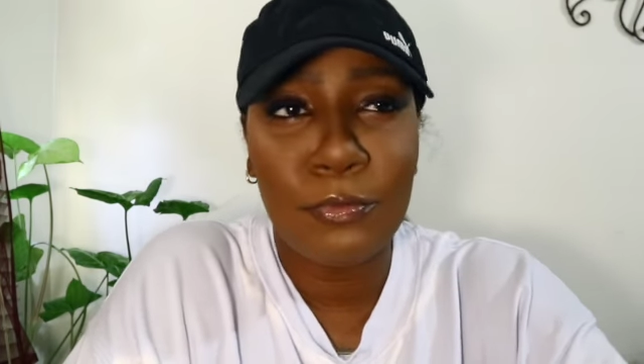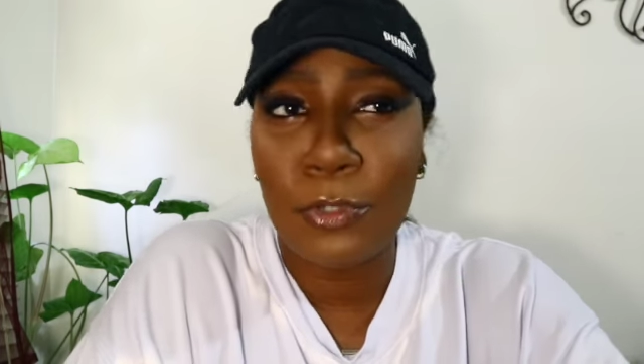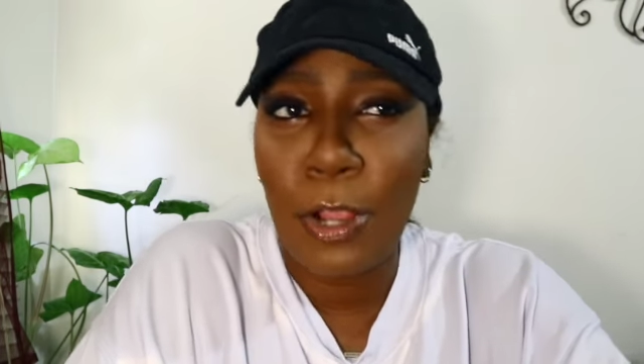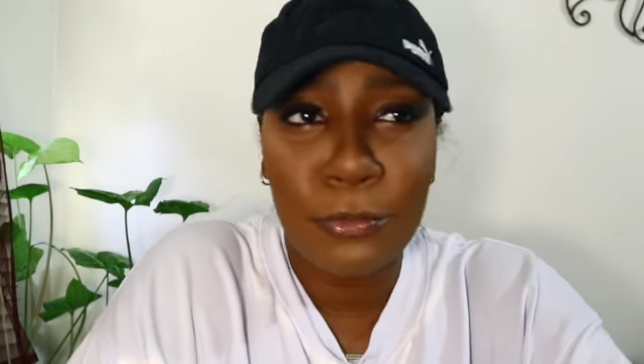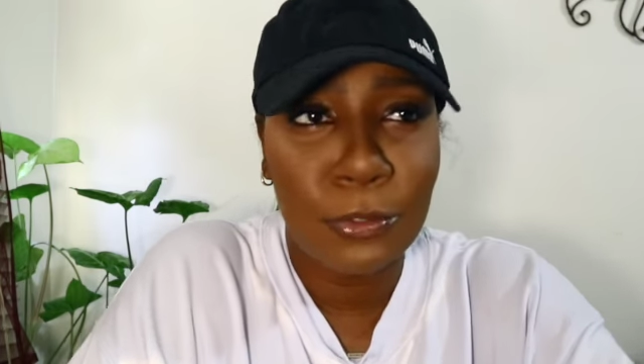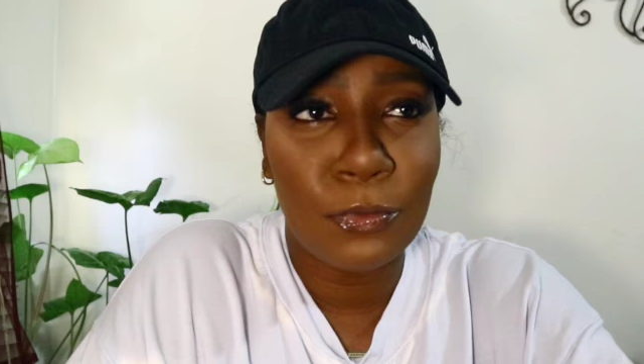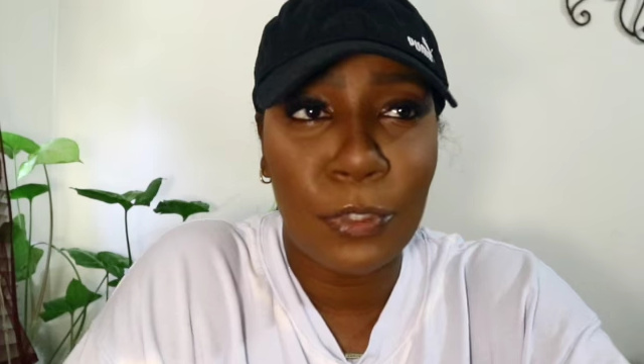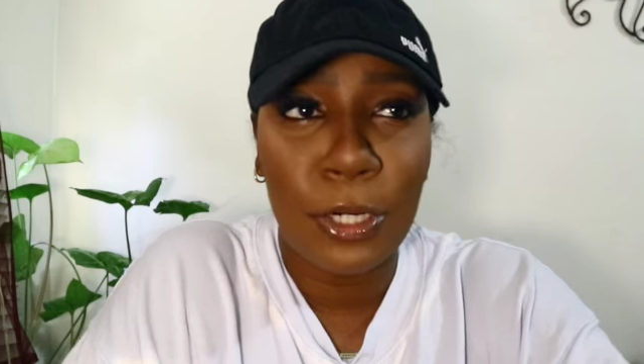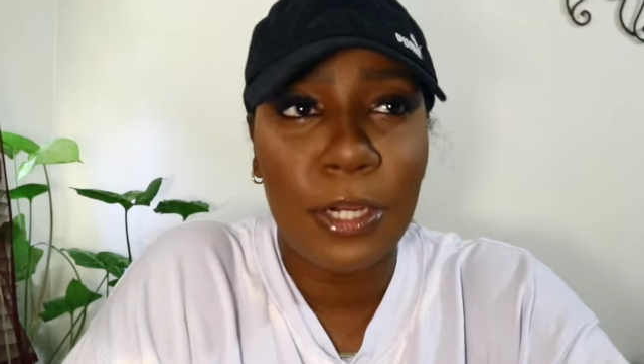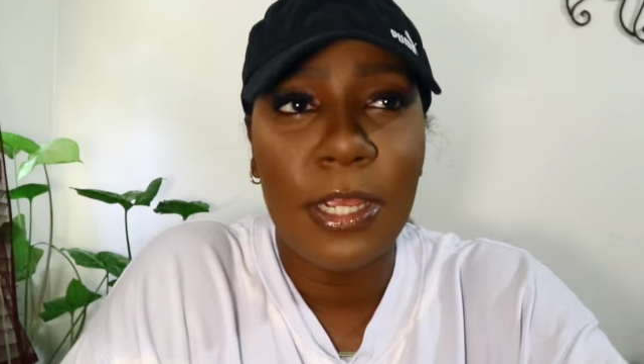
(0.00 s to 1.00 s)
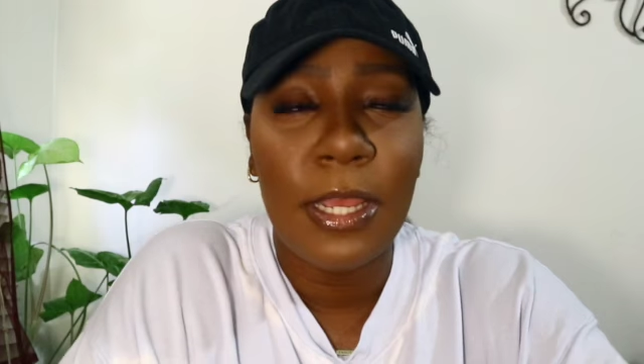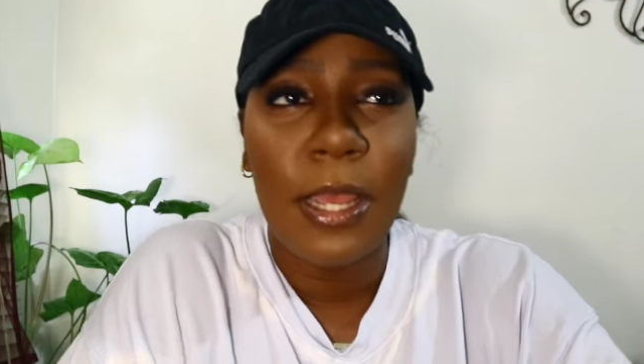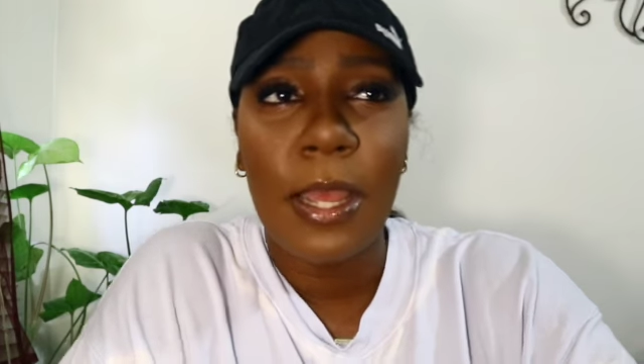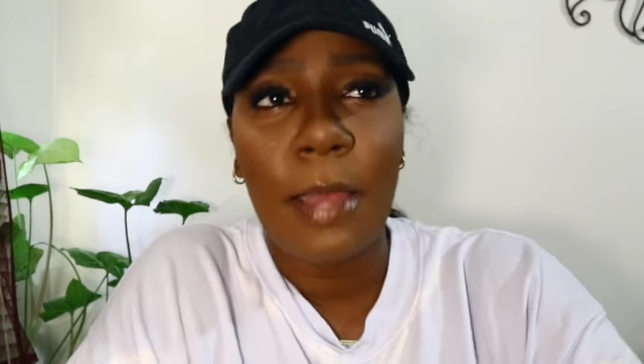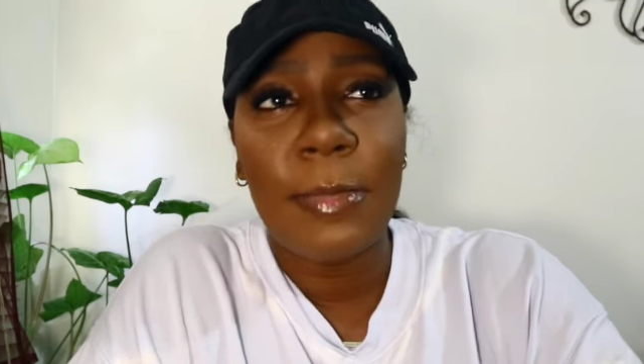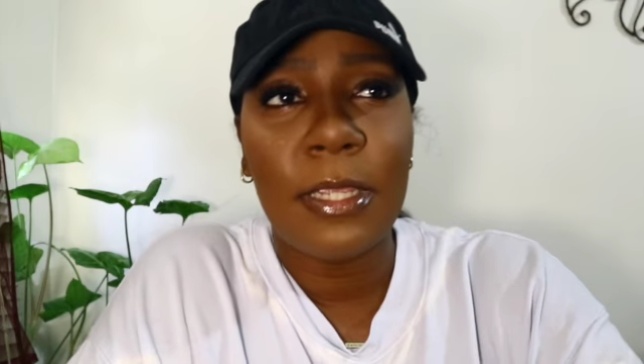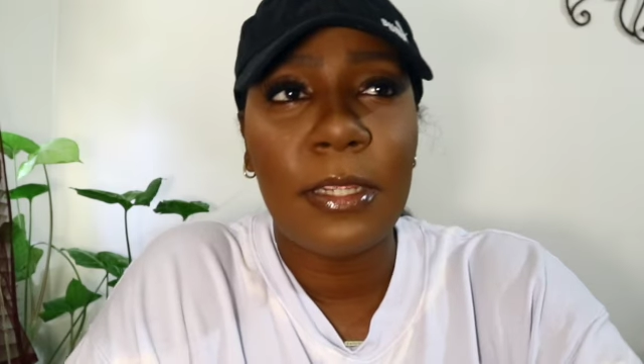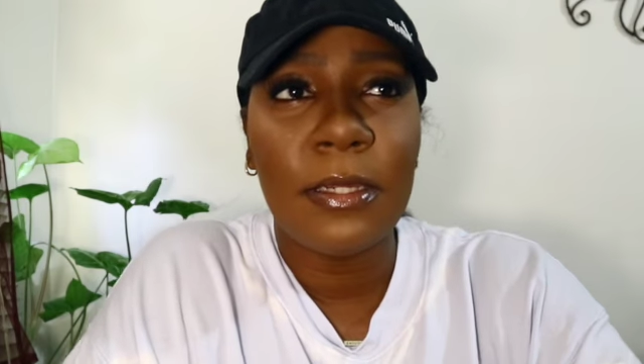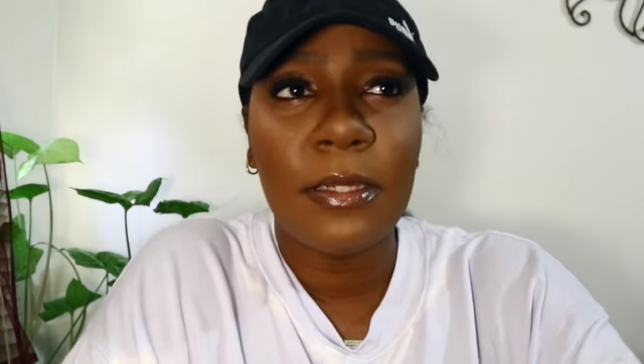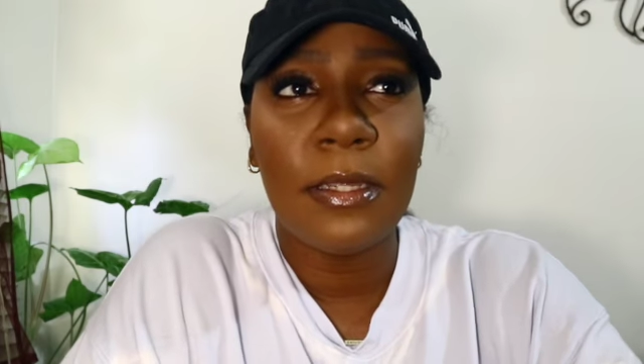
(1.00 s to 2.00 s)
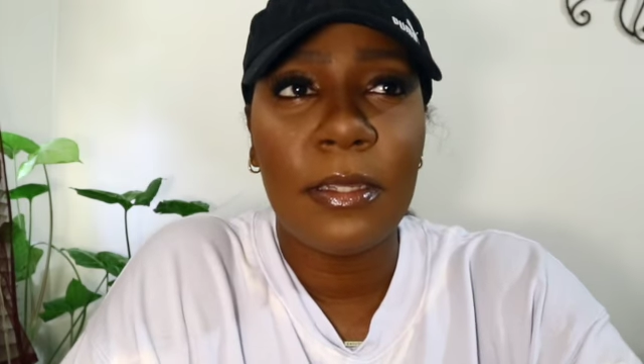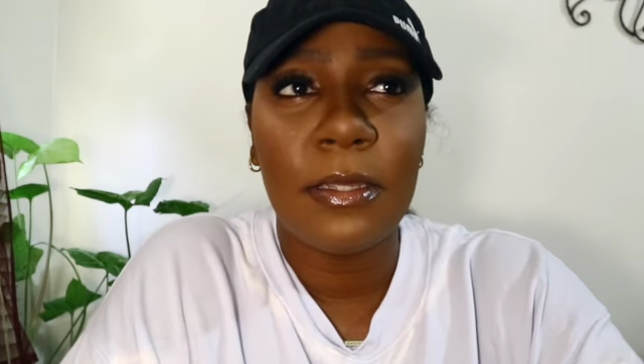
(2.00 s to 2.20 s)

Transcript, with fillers: drive somewhere. I mean,